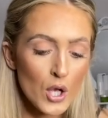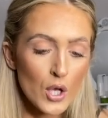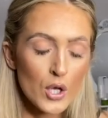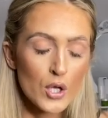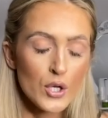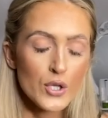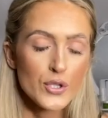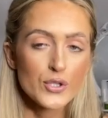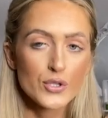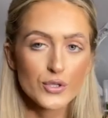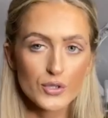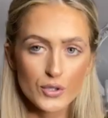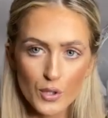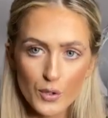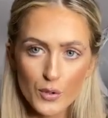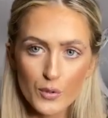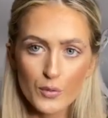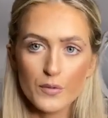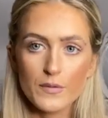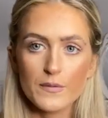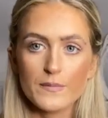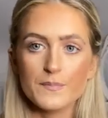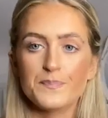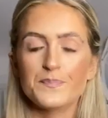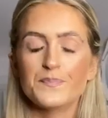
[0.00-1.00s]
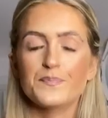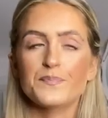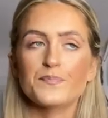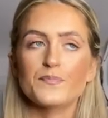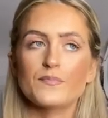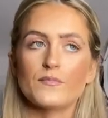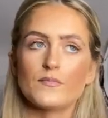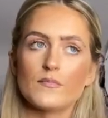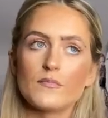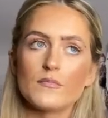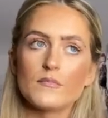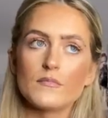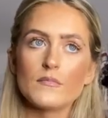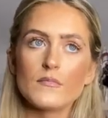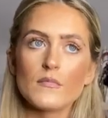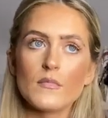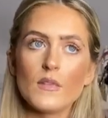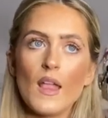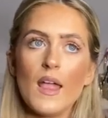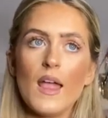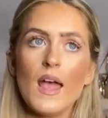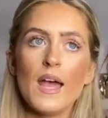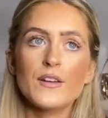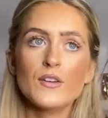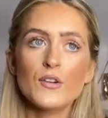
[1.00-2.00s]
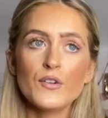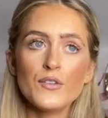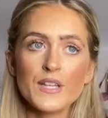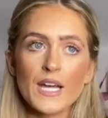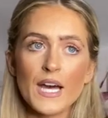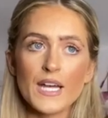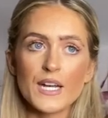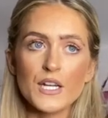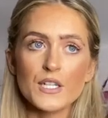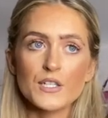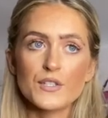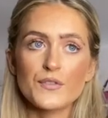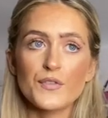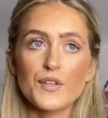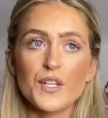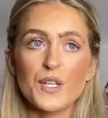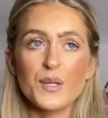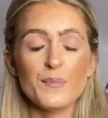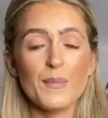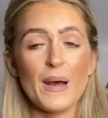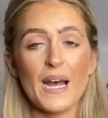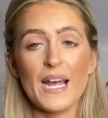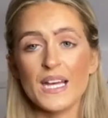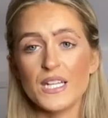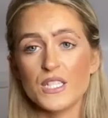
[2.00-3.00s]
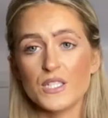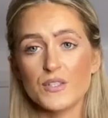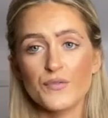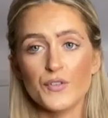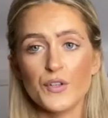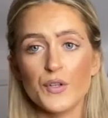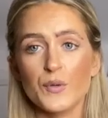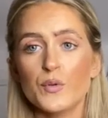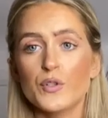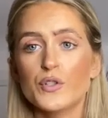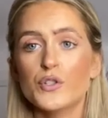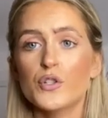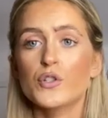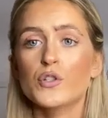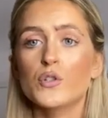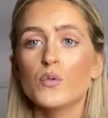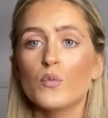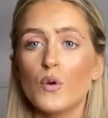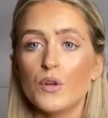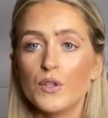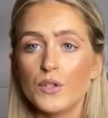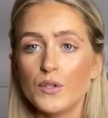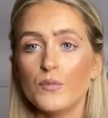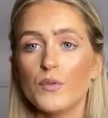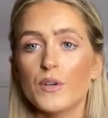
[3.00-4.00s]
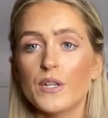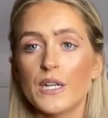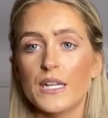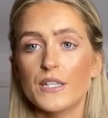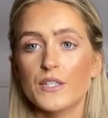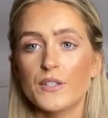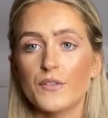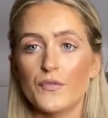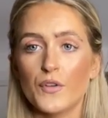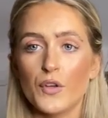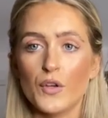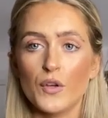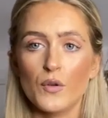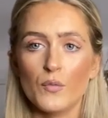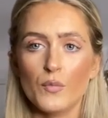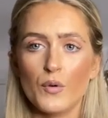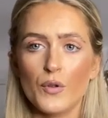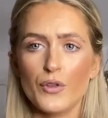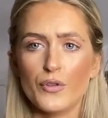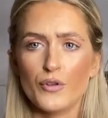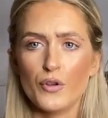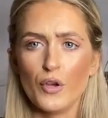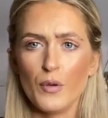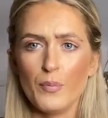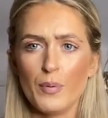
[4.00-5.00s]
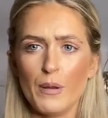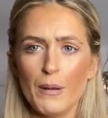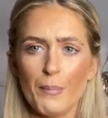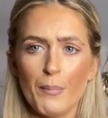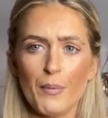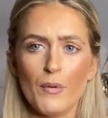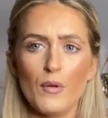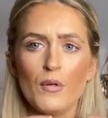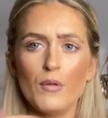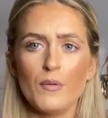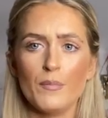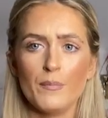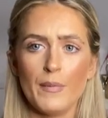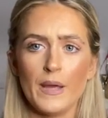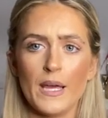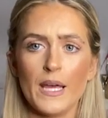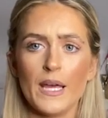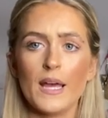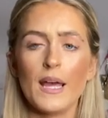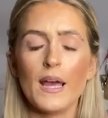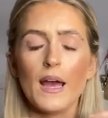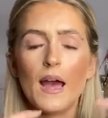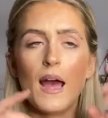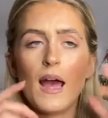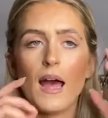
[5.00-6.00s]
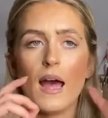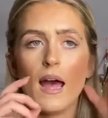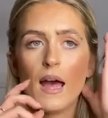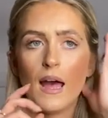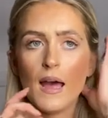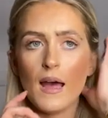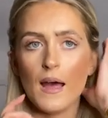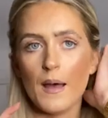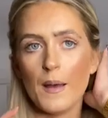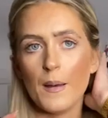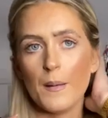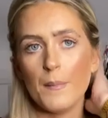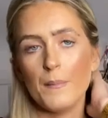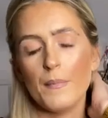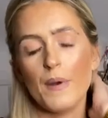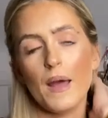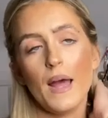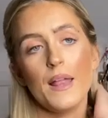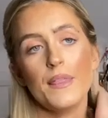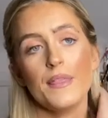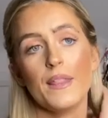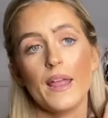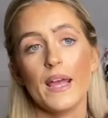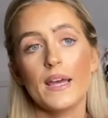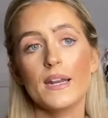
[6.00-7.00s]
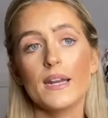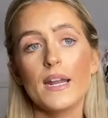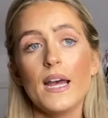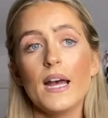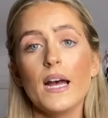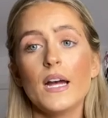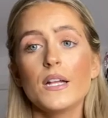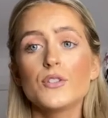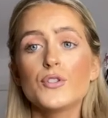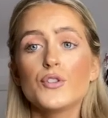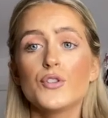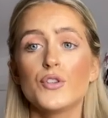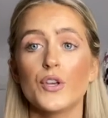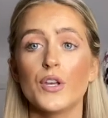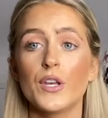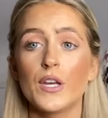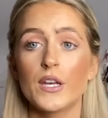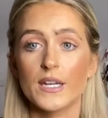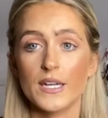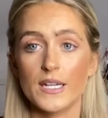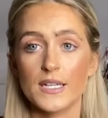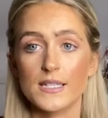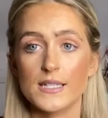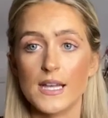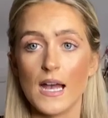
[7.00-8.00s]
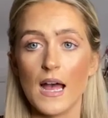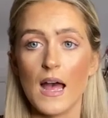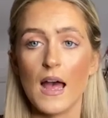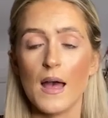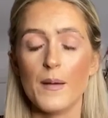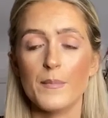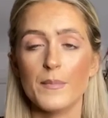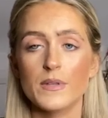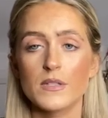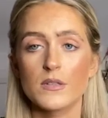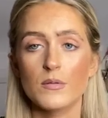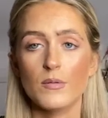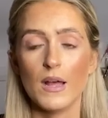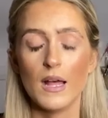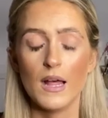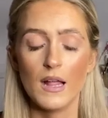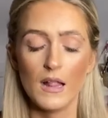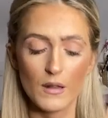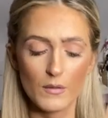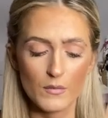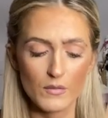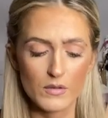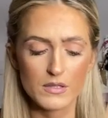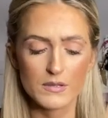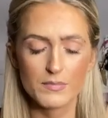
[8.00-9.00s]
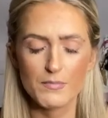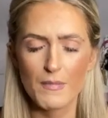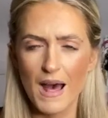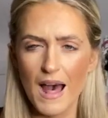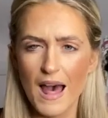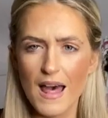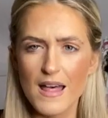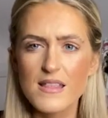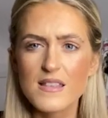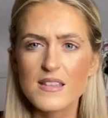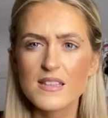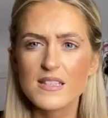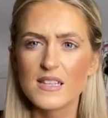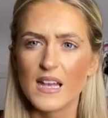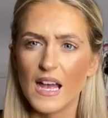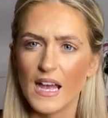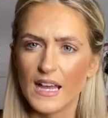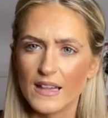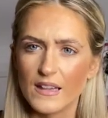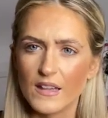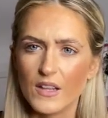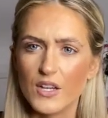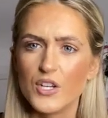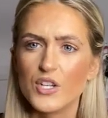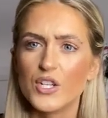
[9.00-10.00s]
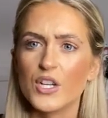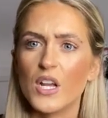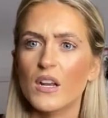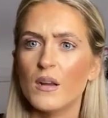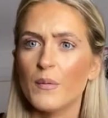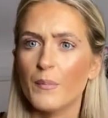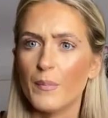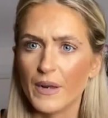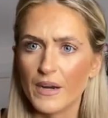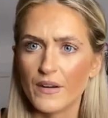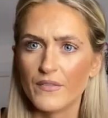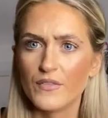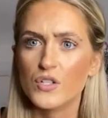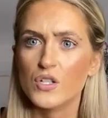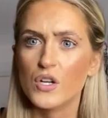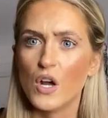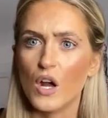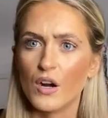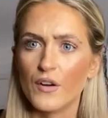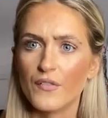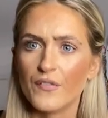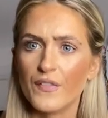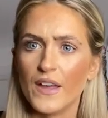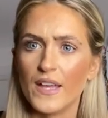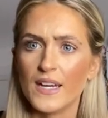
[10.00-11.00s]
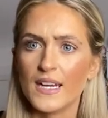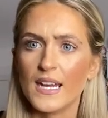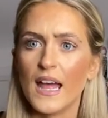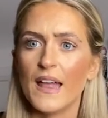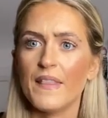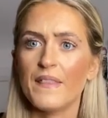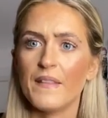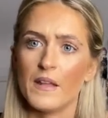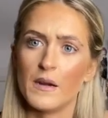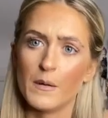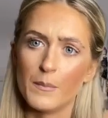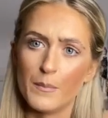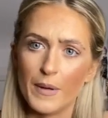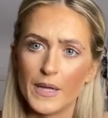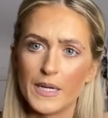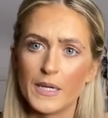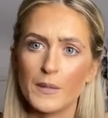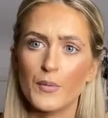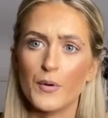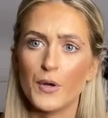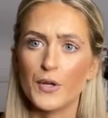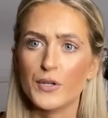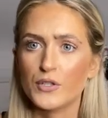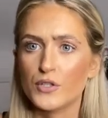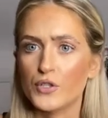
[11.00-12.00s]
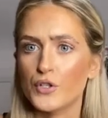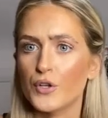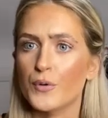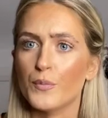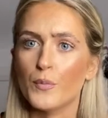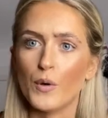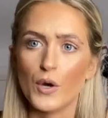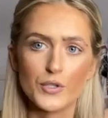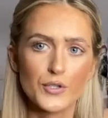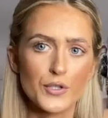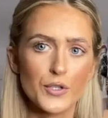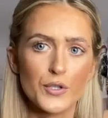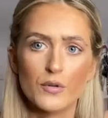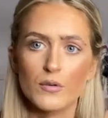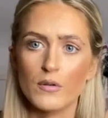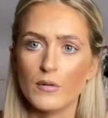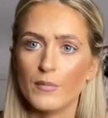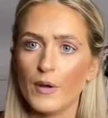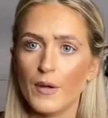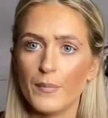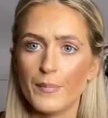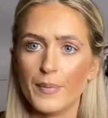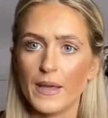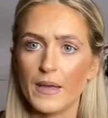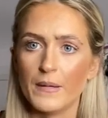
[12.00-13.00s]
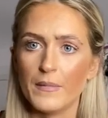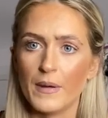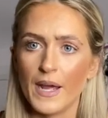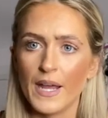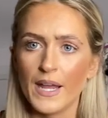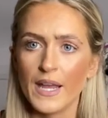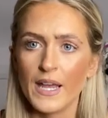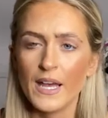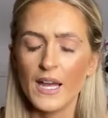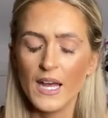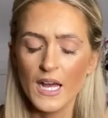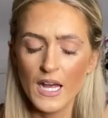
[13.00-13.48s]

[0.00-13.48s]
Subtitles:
So I done that interview. My interview was just a one-to-one interview with 2 people, me, and then I had to do an exam as well. It was maths, English, and a bit of geography in it, and then a bit about what do you know about BMI.